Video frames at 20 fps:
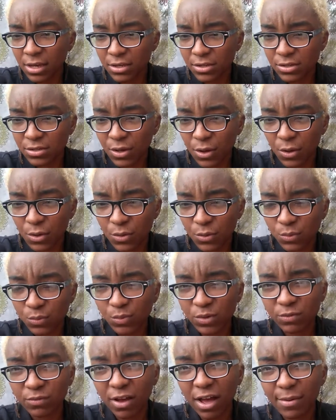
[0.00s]
So
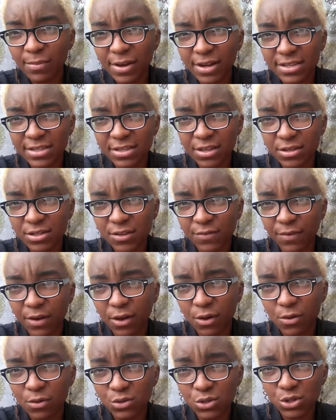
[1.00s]
we rob ourselves of
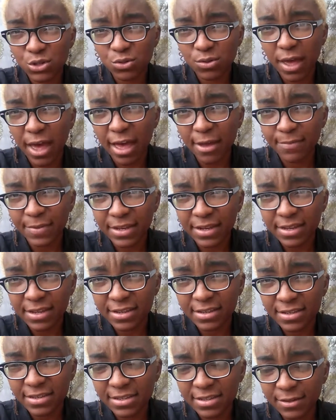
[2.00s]
our own true
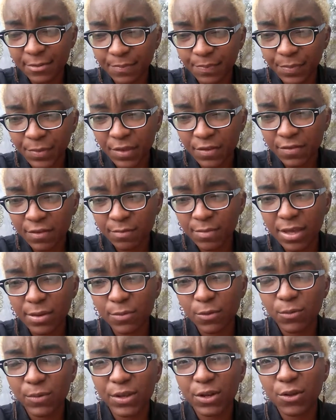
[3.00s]
happiness. So
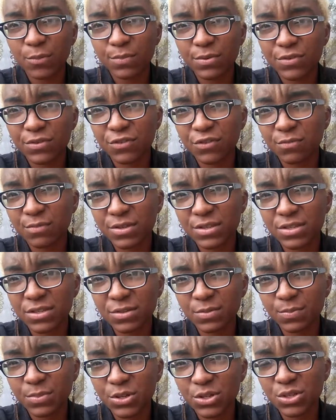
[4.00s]
maybe we don't pursue
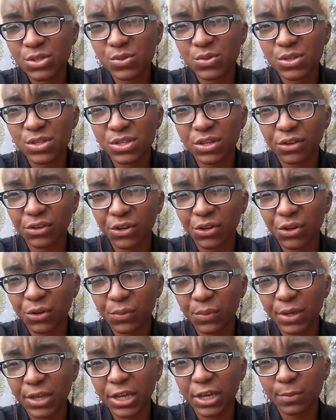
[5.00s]
a certain
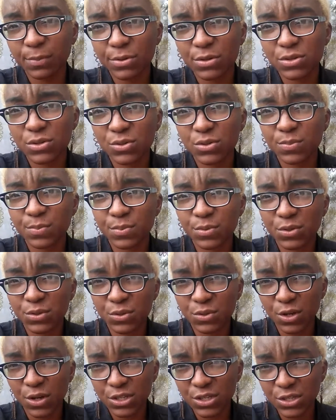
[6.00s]
career, pursue
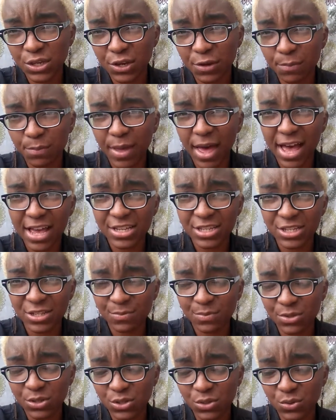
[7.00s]
a certain
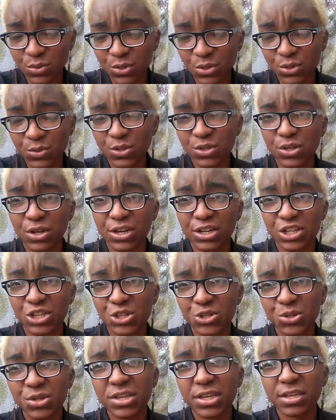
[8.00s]
passion, pursue a certain
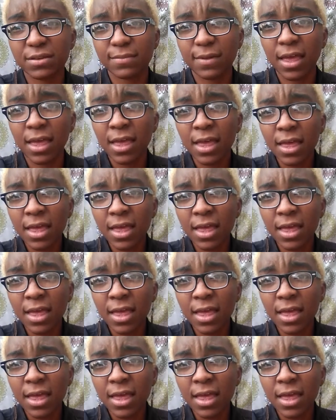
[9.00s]
dream.